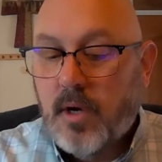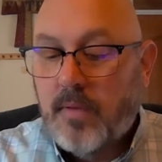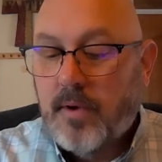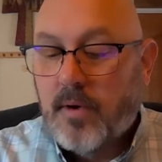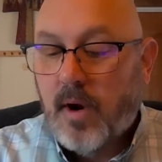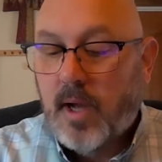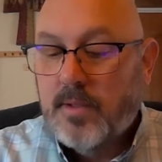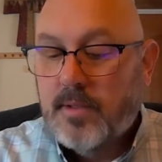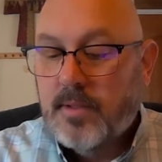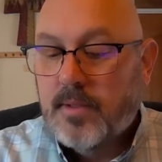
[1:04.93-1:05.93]
on the
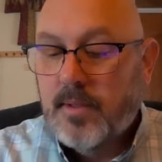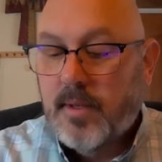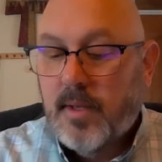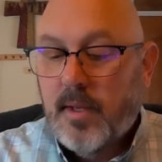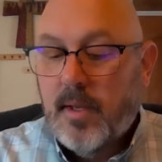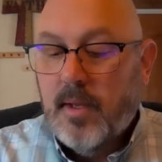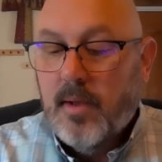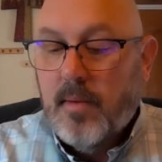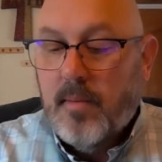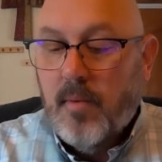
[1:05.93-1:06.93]
cross,
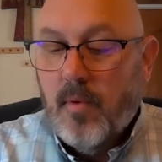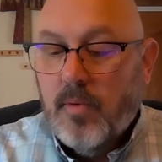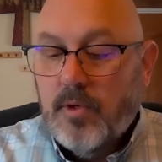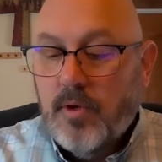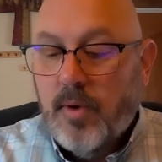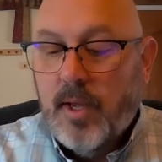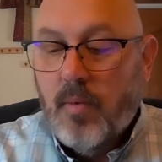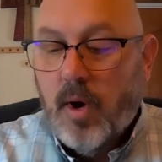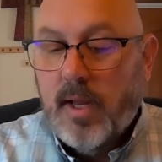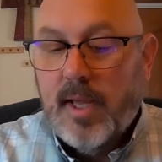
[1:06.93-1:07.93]
doing
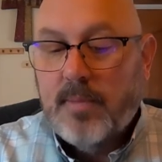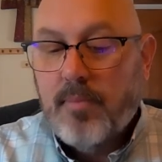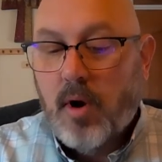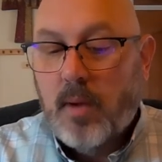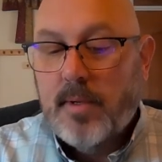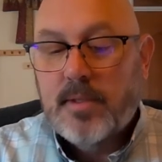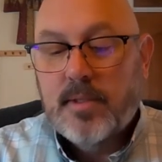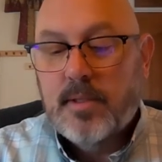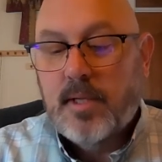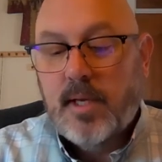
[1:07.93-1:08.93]
what he
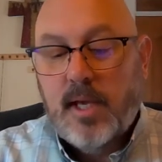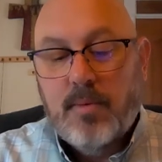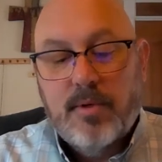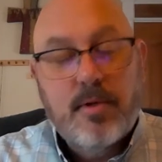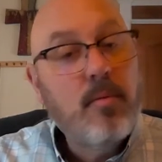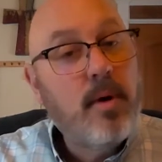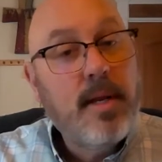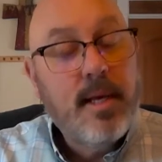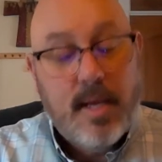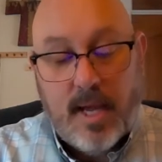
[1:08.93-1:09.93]
promised that he would do, what
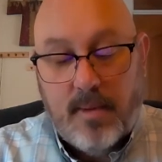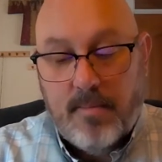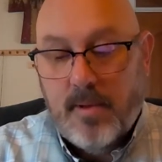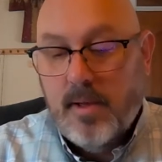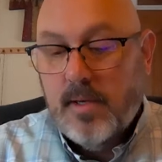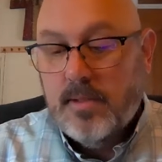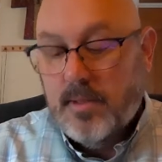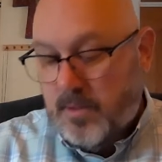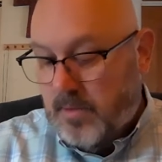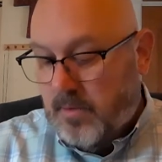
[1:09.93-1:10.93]
he came
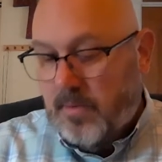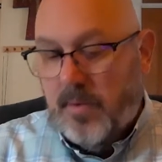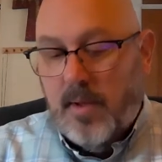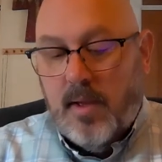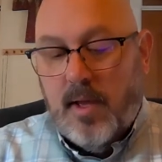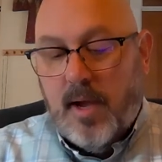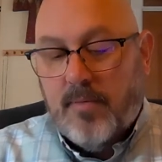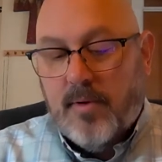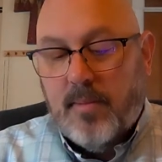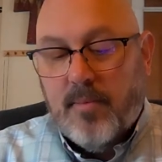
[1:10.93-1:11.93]
to do
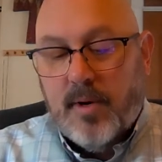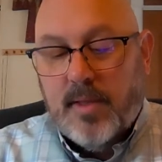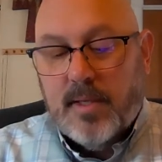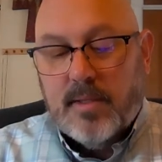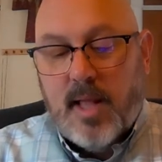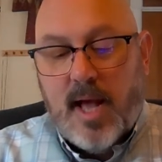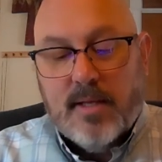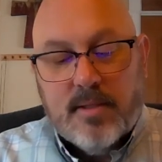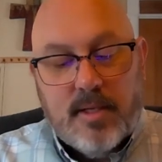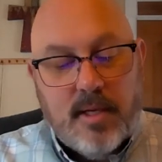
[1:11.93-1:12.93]
after he breathed his
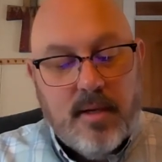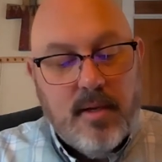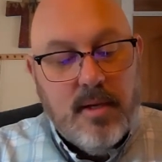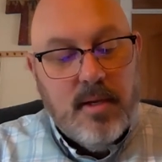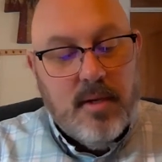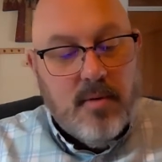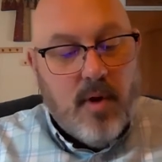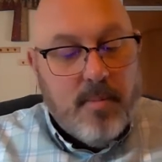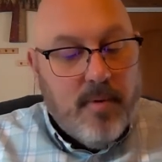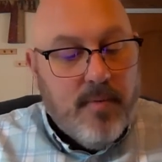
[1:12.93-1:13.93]
last.
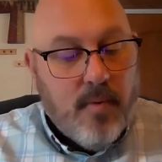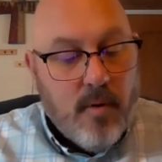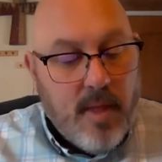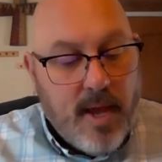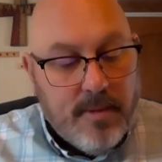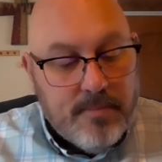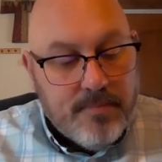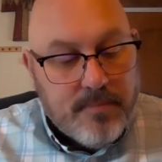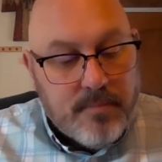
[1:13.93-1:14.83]
Right before that,